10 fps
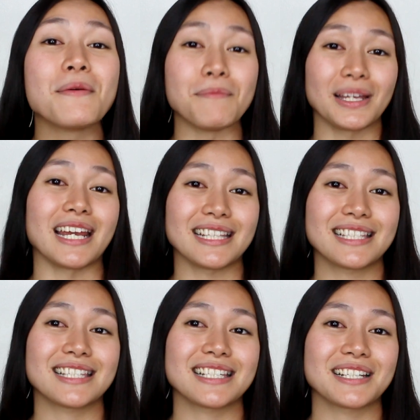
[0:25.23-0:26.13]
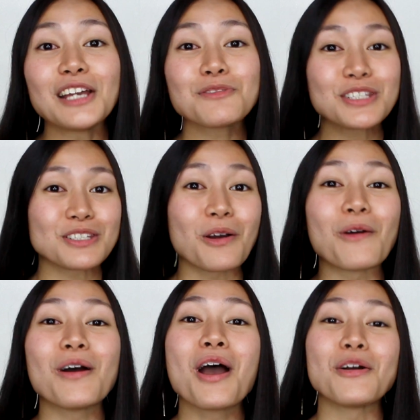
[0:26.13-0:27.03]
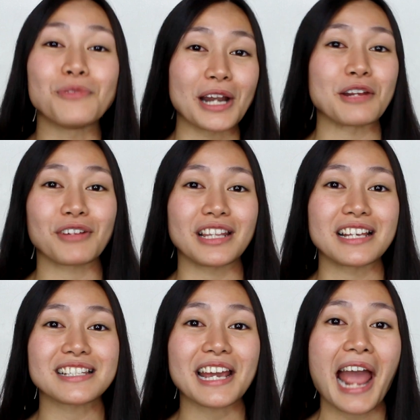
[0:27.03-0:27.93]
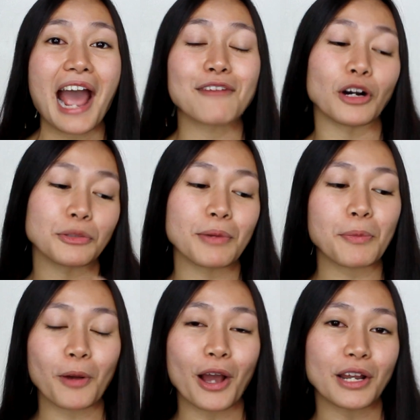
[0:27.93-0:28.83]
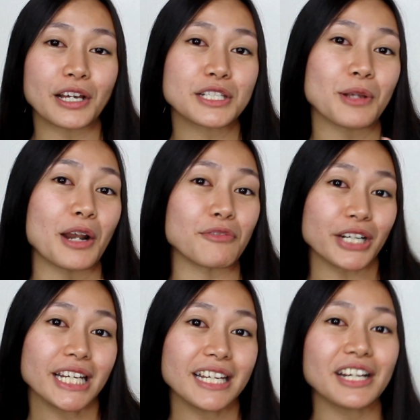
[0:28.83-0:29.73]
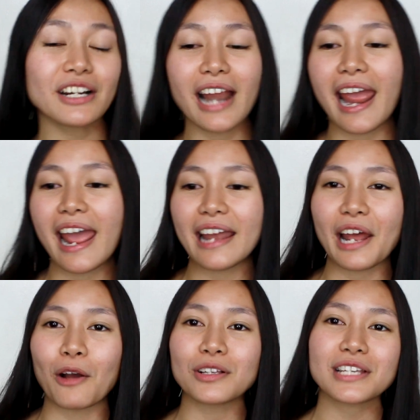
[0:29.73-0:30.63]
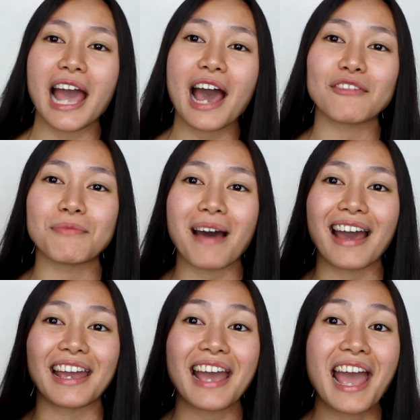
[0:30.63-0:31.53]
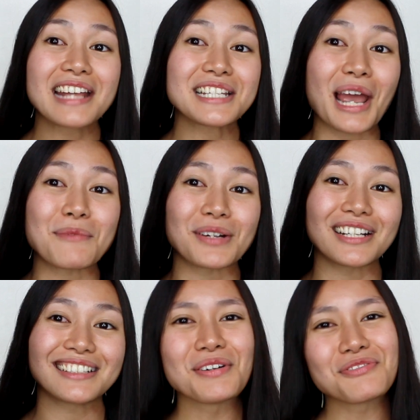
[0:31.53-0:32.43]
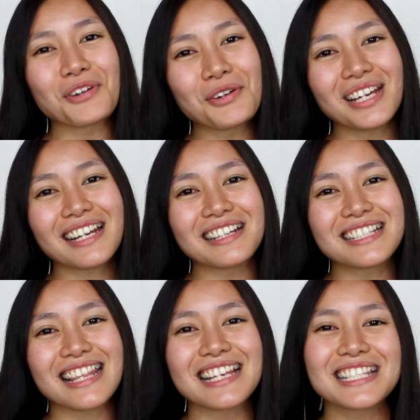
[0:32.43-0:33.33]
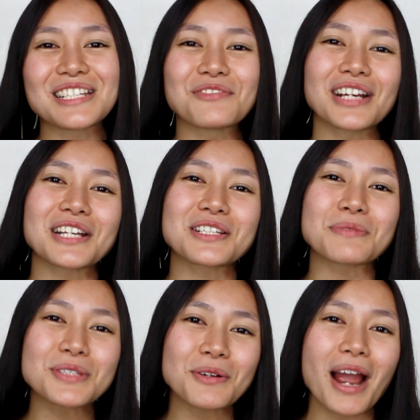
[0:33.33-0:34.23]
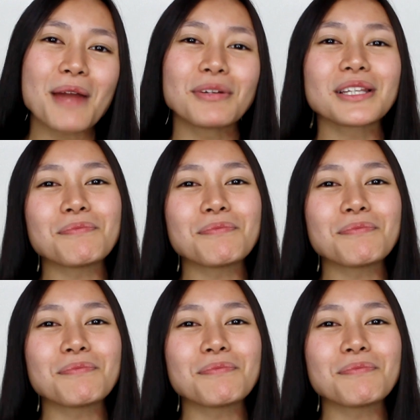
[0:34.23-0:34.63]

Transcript: minutes. I am so ready for this. I have all of my products right over here, and I also have my timer. Before we get into this, don't forget to subscribe, ring the